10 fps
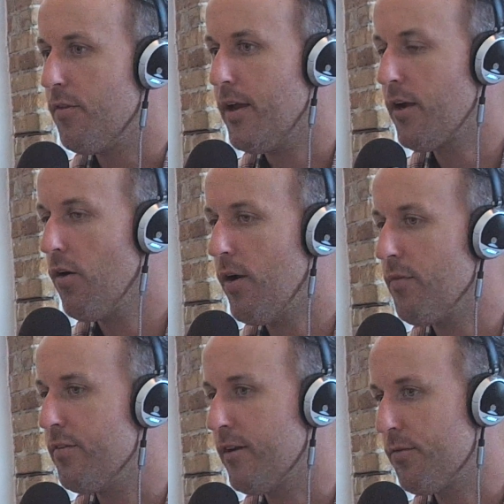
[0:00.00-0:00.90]
They go
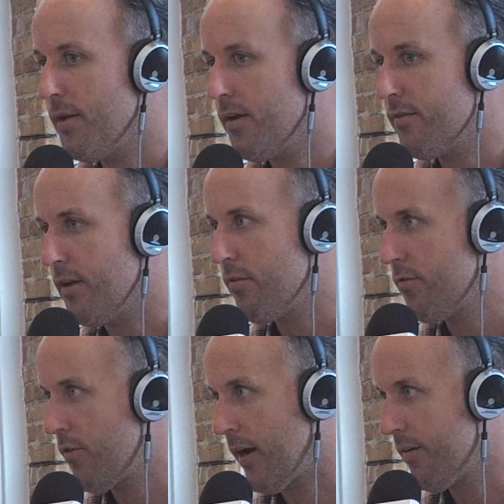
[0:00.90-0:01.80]
every 6 minutes, they
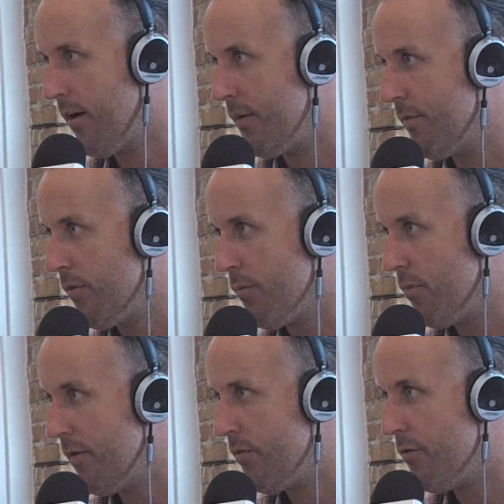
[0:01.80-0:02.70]
track time. If
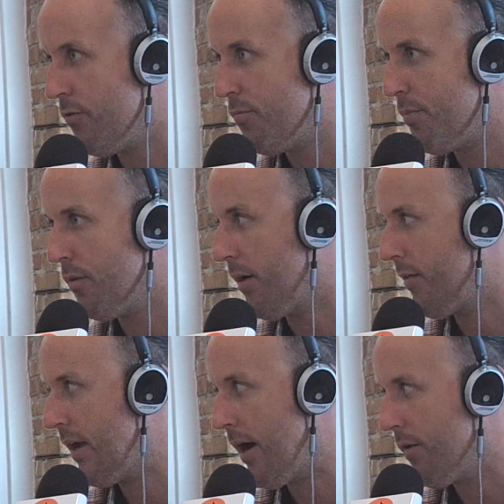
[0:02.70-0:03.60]
you do bill
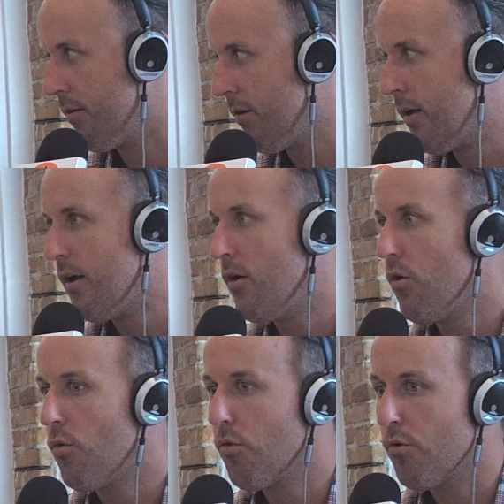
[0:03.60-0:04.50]
by the hour,
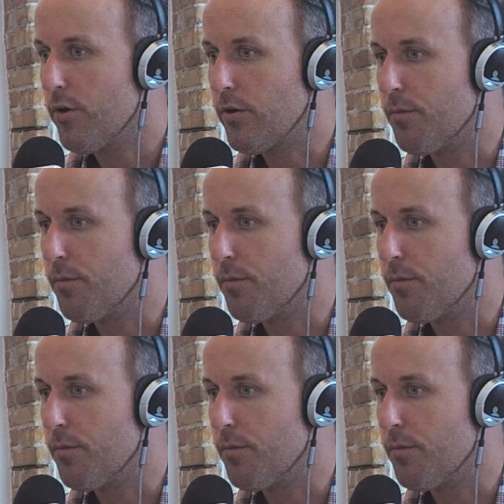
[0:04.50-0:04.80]
or